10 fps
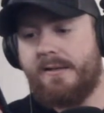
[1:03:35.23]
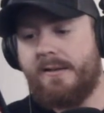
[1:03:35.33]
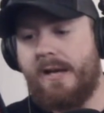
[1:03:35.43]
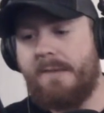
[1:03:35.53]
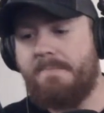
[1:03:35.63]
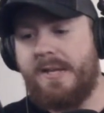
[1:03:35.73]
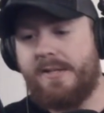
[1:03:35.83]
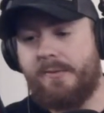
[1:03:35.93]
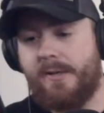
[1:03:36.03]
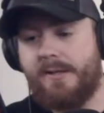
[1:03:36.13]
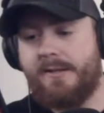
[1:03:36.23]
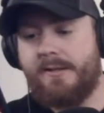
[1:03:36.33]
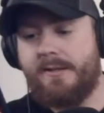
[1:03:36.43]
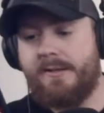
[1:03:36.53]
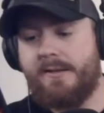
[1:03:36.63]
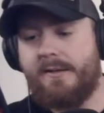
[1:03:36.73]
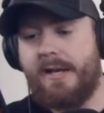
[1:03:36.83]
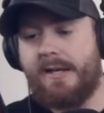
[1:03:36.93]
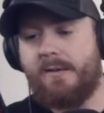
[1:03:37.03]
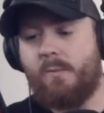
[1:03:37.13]
admit to it.
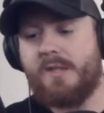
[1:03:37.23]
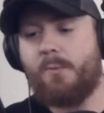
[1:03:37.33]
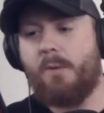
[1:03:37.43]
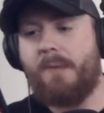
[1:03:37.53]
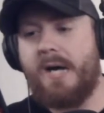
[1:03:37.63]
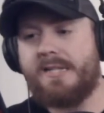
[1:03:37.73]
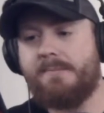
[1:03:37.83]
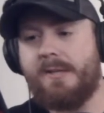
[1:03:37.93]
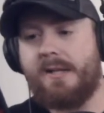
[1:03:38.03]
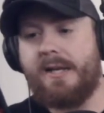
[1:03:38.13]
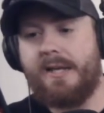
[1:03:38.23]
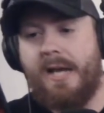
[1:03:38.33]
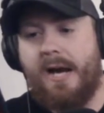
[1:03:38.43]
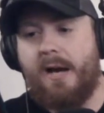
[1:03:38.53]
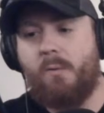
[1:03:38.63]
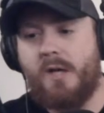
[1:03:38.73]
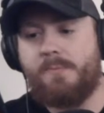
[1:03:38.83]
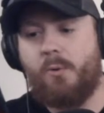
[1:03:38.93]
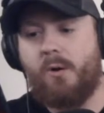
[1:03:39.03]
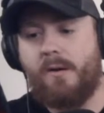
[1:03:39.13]
Like, what's more boss than being like, yeah, I watch
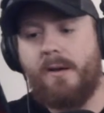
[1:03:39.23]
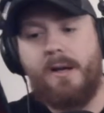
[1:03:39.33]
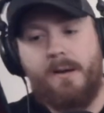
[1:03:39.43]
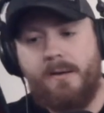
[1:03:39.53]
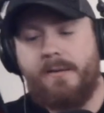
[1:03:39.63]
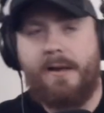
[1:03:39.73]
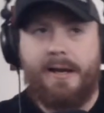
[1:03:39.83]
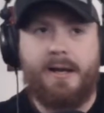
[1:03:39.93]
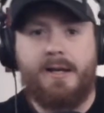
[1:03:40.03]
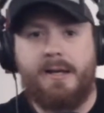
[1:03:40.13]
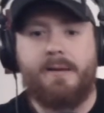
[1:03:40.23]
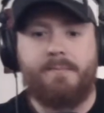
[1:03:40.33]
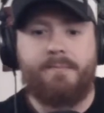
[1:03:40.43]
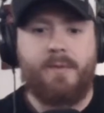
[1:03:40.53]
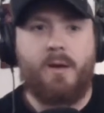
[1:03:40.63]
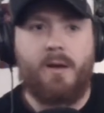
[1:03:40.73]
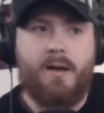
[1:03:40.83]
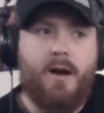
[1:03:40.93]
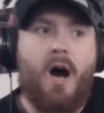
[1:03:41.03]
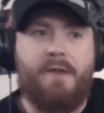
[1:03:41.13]
porn, like,
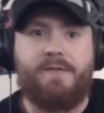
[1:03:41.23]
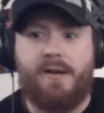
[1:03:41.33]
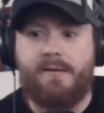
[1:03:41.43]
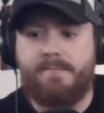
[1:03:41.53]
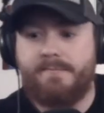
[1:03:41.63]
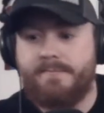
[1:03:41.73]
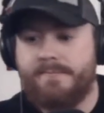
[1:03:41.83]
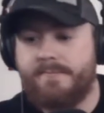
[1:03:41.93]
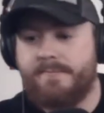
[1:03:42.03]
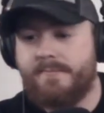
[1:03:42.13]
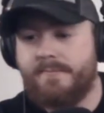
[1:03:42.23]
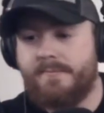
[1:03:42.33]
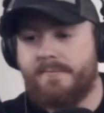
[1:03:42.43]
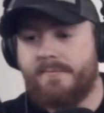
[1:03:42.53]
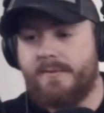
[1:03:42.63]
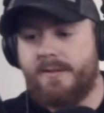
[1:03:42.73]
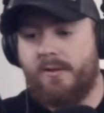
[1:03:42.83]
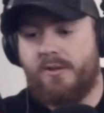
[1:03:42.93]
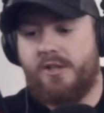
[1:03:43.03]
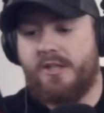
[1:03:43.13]
often. You know,
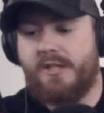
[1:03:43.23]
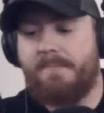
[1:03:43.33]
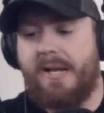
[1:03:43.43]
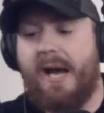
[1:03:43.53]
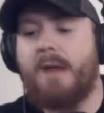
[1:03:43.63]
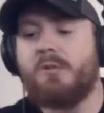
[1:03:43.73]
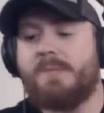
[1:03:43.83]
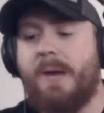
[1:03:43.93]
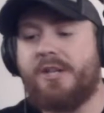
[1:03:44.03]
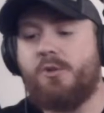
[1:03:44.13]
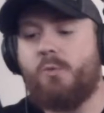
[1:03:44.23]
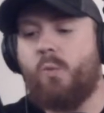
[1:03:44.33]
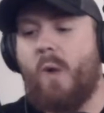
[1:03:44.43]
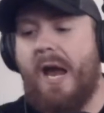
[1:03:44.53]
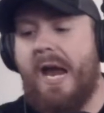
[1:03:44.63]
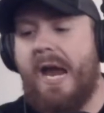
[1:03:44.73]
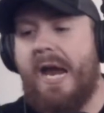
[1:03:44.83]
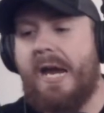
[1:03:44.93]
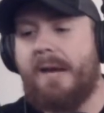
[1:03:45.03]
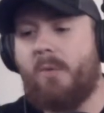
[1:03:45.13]
you just admit it. I respect you
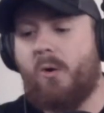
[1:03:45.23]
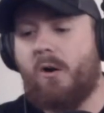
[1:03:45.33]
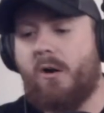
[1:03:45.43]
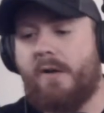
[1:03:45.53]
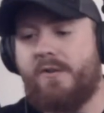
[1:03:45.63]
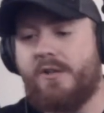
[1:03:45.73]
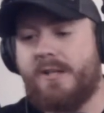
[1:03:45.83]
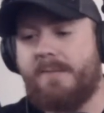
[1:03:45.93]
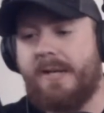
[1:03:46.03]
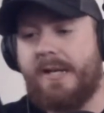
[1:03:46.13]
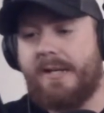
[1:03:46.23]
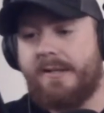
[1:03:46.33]
way more if you just admit it.